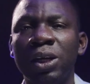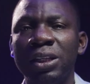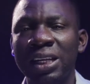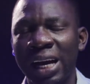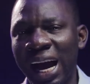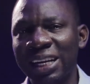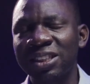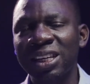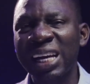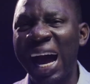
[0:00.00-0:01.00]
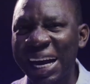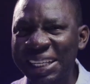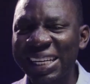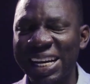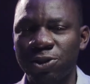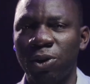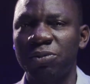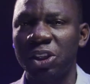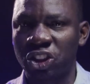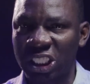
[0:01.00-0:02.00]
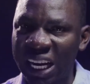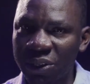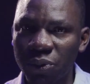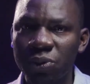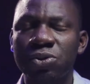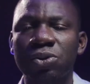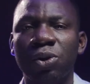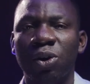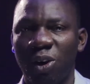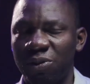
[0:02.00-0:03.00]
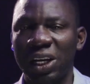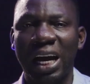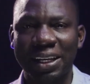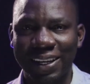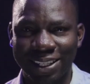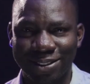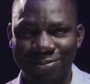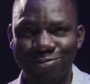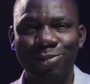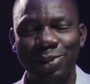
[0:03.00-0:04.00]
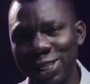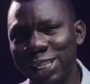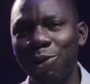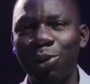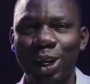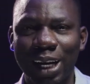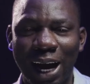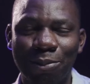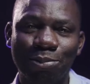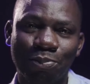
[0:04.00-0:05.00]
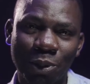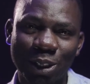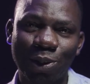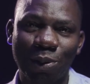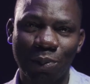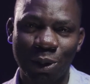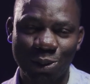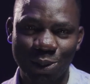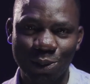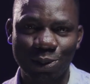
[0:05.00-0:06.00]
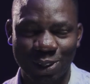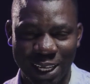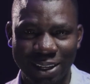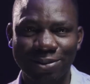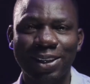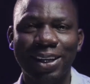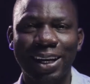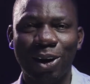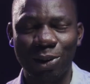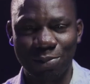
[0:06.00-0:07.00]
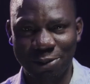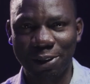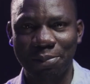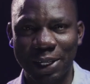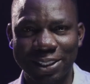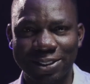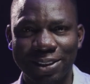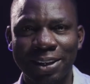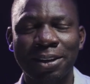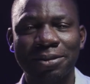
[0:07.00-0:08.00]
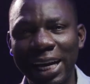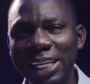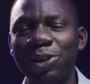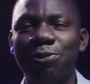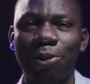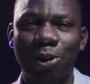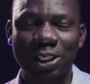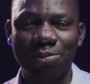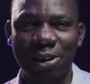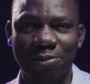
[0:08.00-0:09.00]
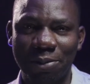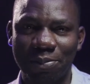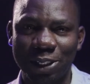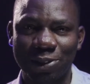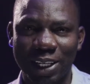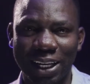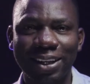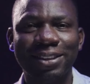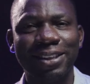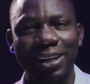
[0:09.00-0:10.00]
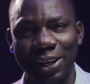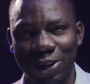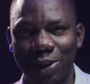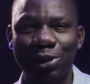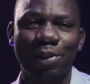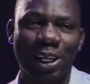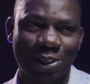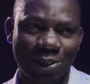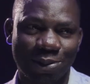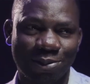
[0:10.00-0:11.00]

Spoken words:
the hardness of the shadows of the hard light. These are what I'm putting up onto you today on Mefa Page. Thank you for watching Mefa Page today. God bless you.